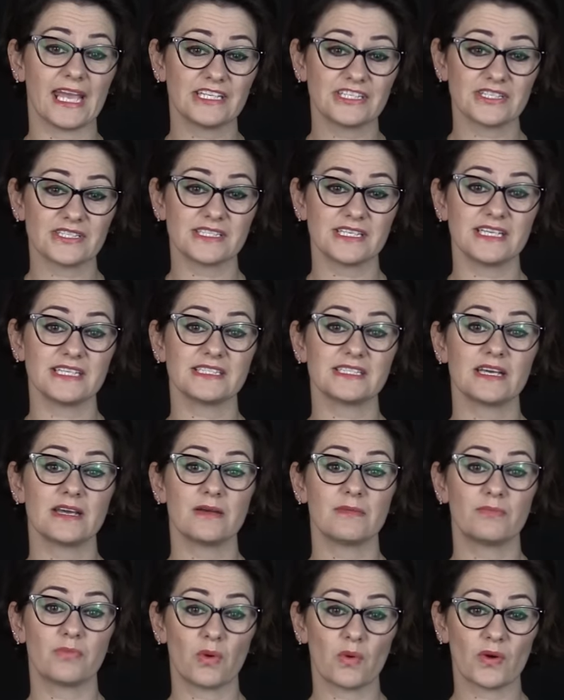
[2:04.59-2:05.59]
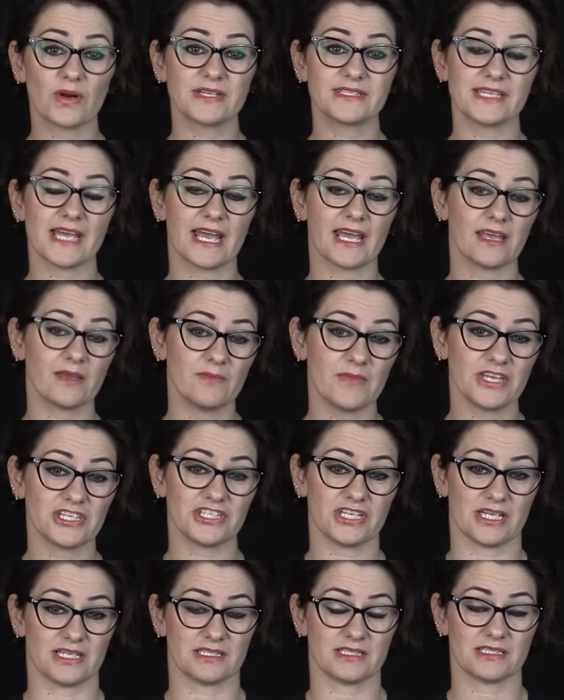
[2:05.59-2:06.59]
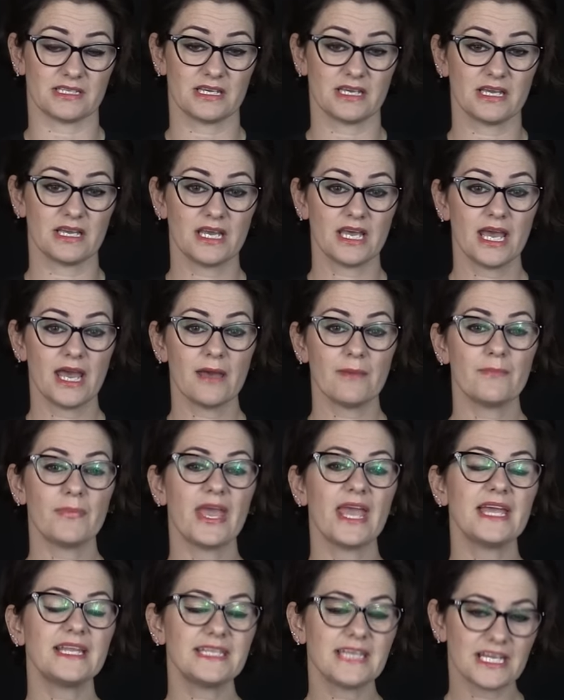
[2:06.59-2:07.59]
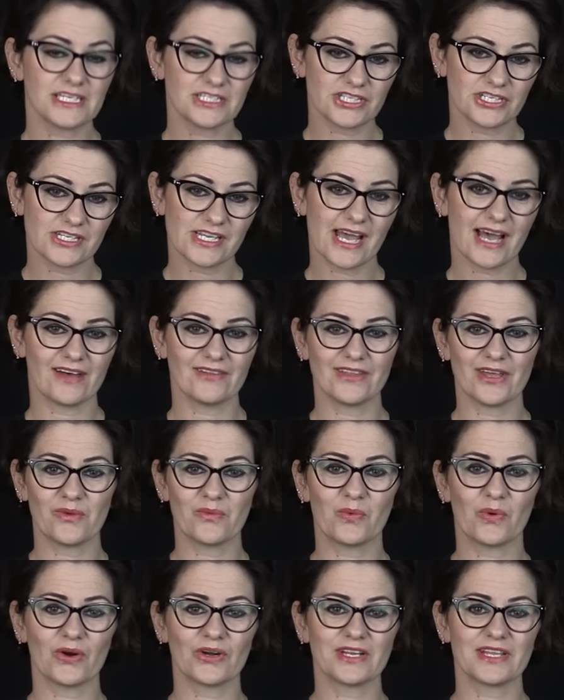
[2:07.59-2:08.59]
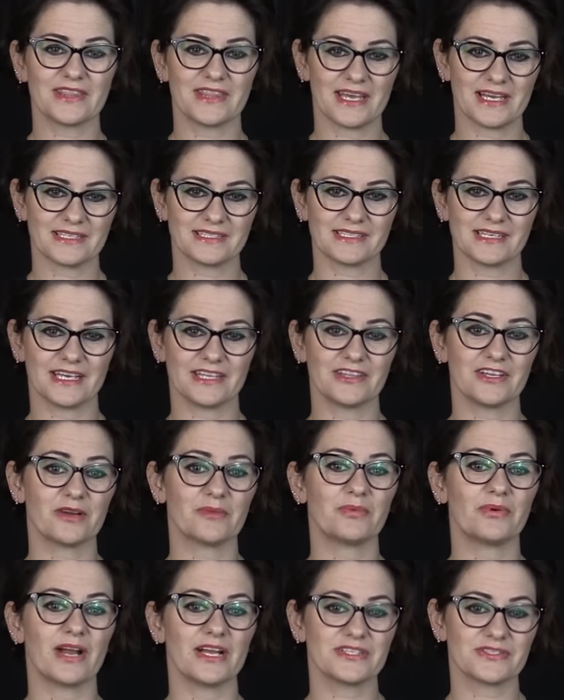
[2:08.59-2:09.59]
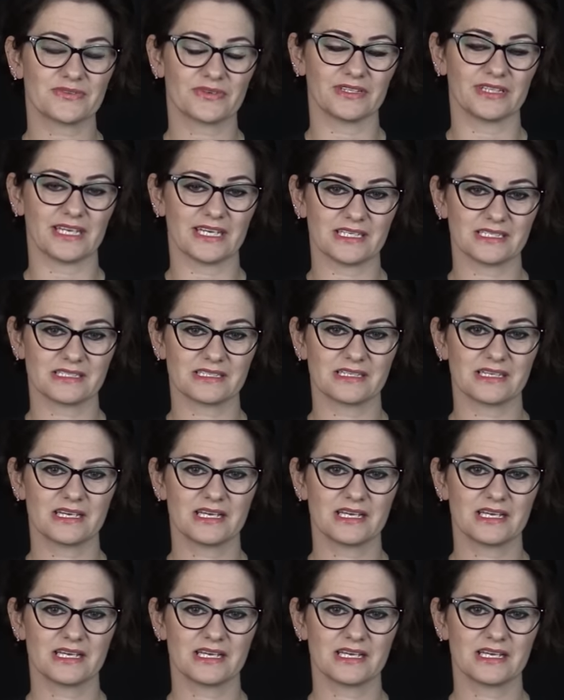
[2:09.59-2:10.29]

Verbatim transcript: agencies, boards, and commissions. Pay attention to how they worded this in their press release.